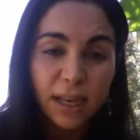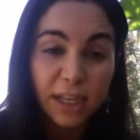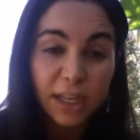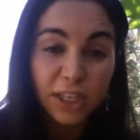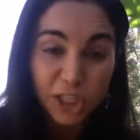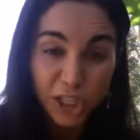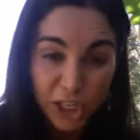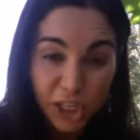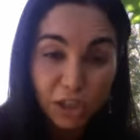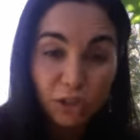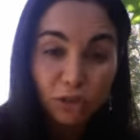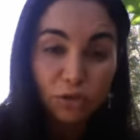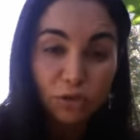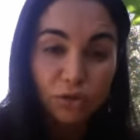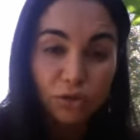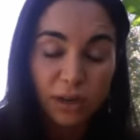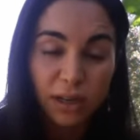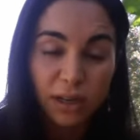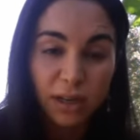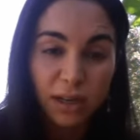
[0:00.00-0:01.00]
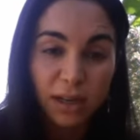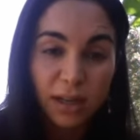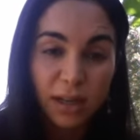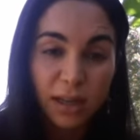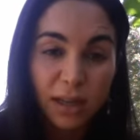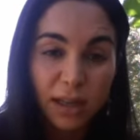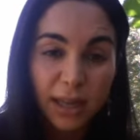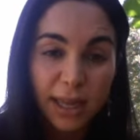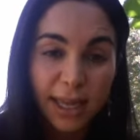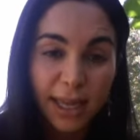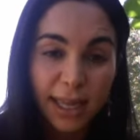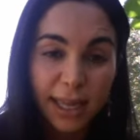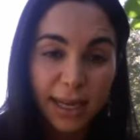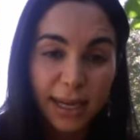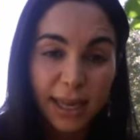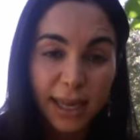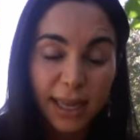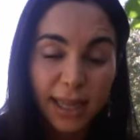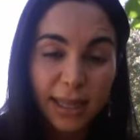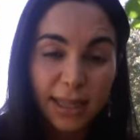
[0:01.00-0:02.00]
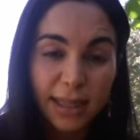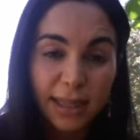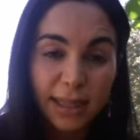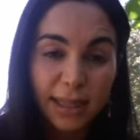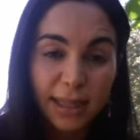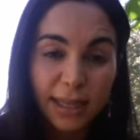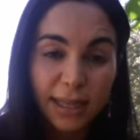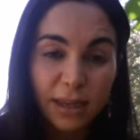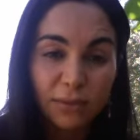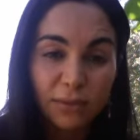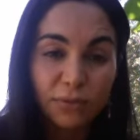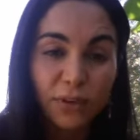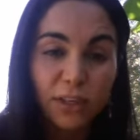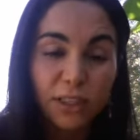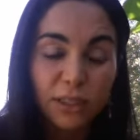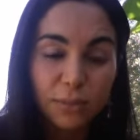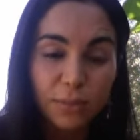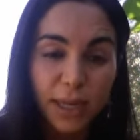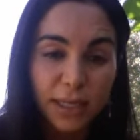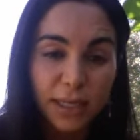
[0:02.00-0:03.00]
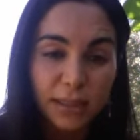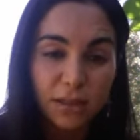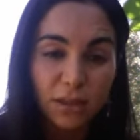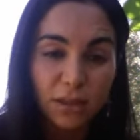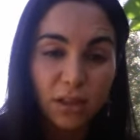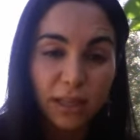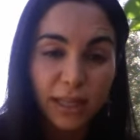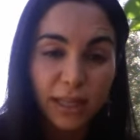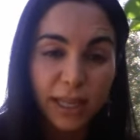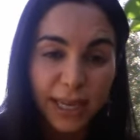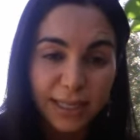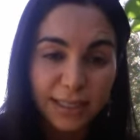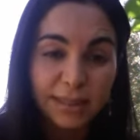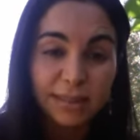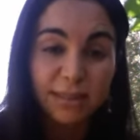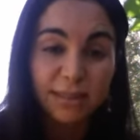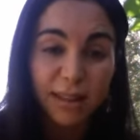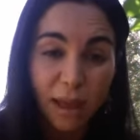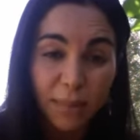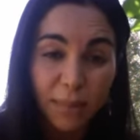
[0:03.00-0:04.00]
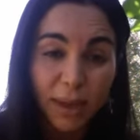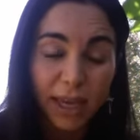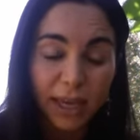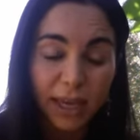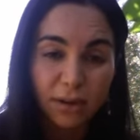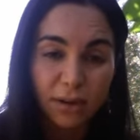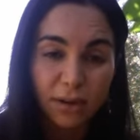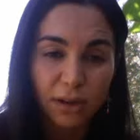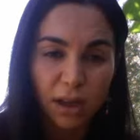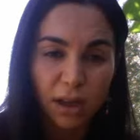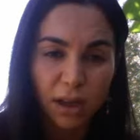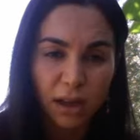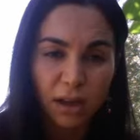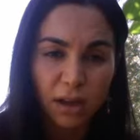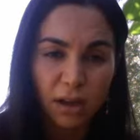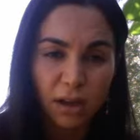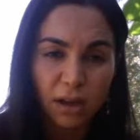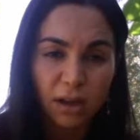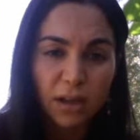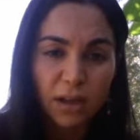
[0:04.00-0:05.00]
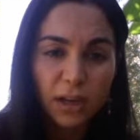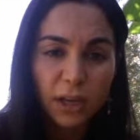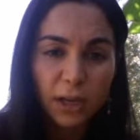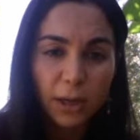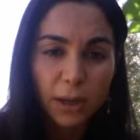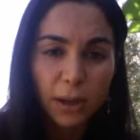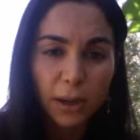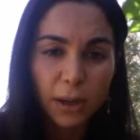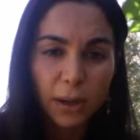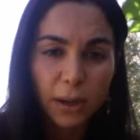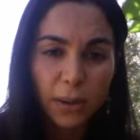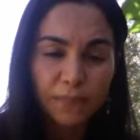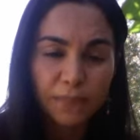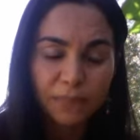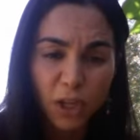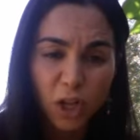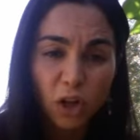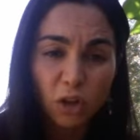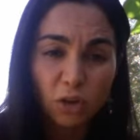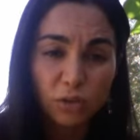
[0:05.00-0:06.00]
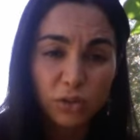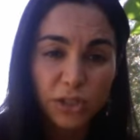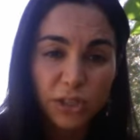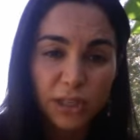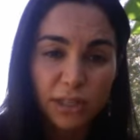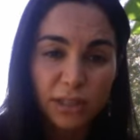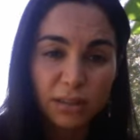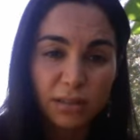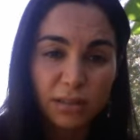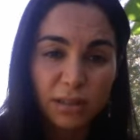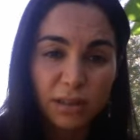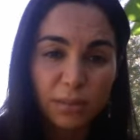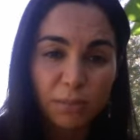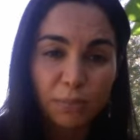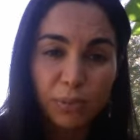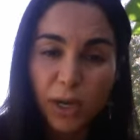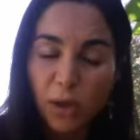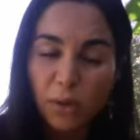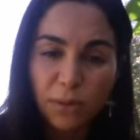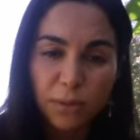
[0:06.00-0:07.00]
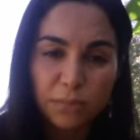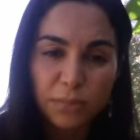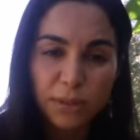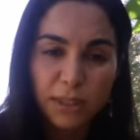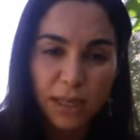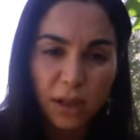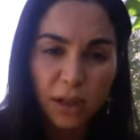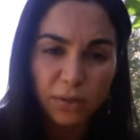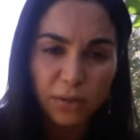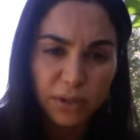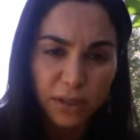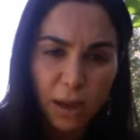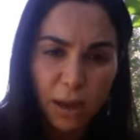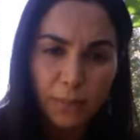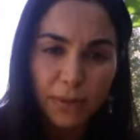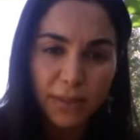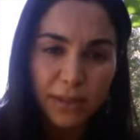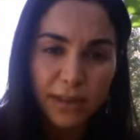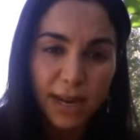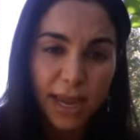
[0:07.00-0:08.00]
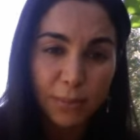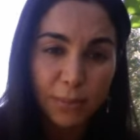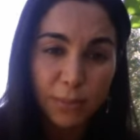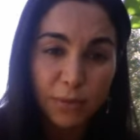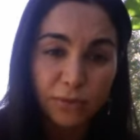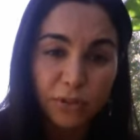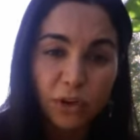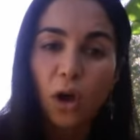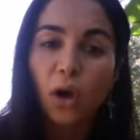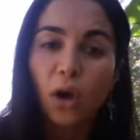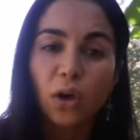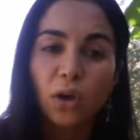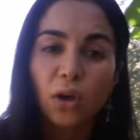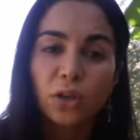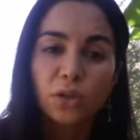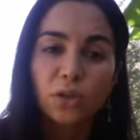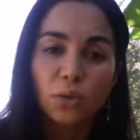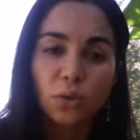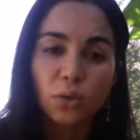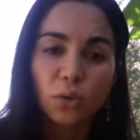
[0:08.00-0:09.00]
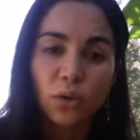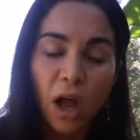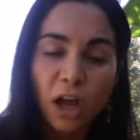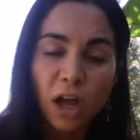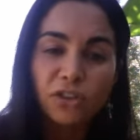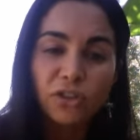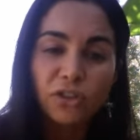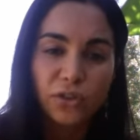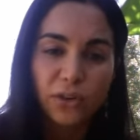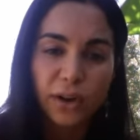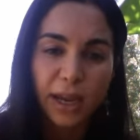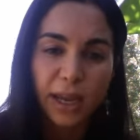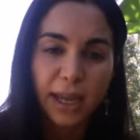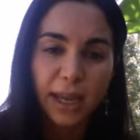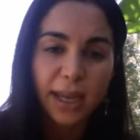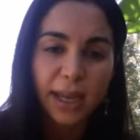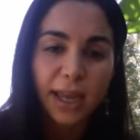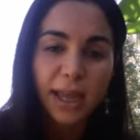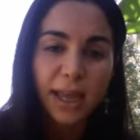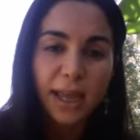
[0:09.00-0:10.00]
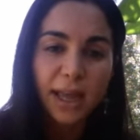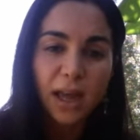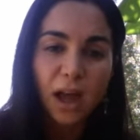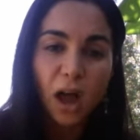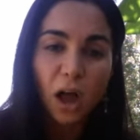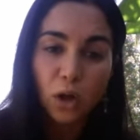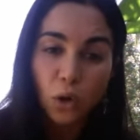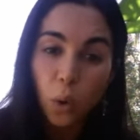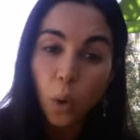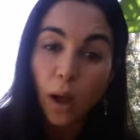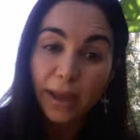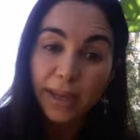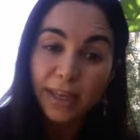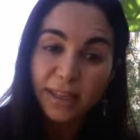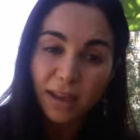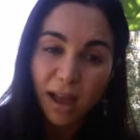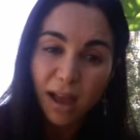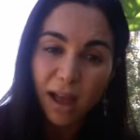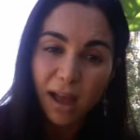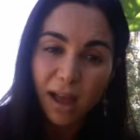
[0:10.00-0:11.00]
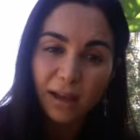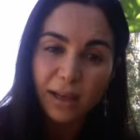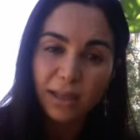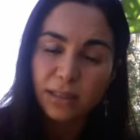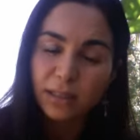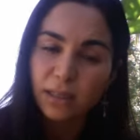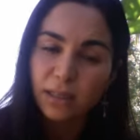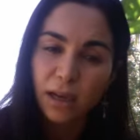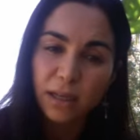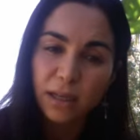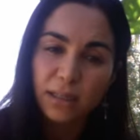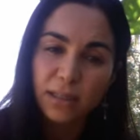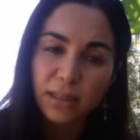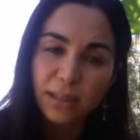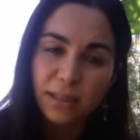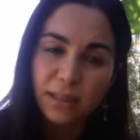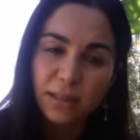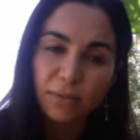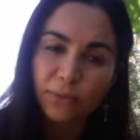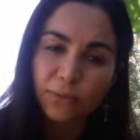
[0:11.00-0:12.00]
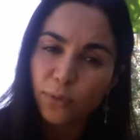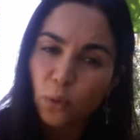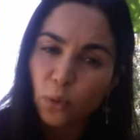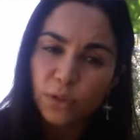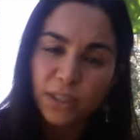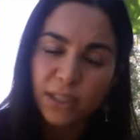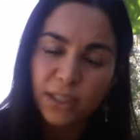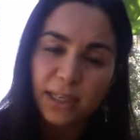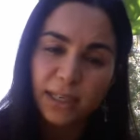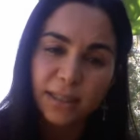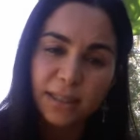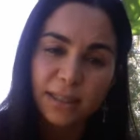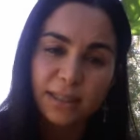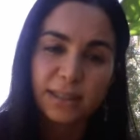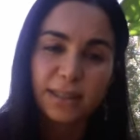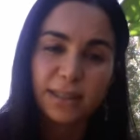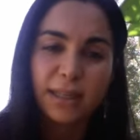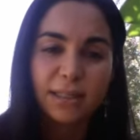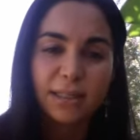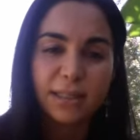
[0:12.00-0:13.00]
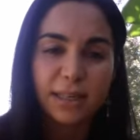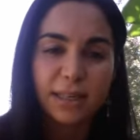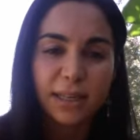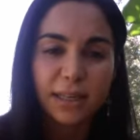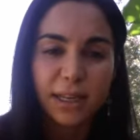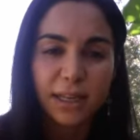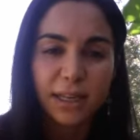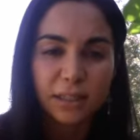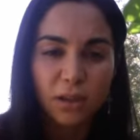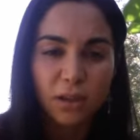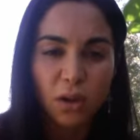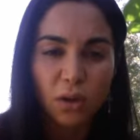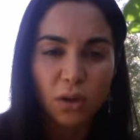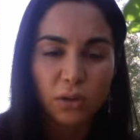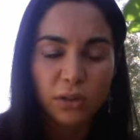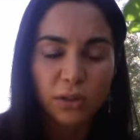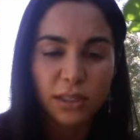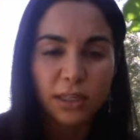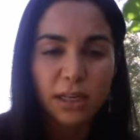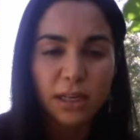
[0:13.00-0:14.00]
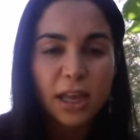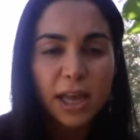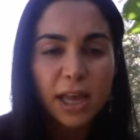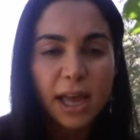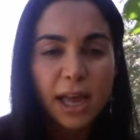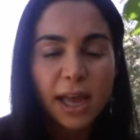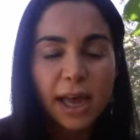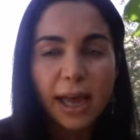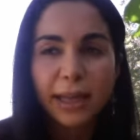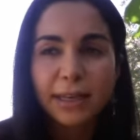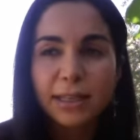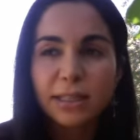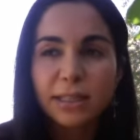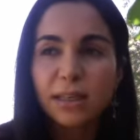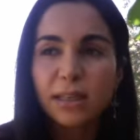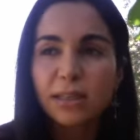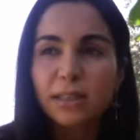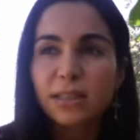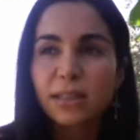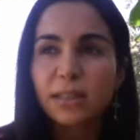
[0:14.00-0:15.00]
children in the fundamental Islamic cultures that blow themselves up in the name of God or country are quite young as 14 to 16 years old, and to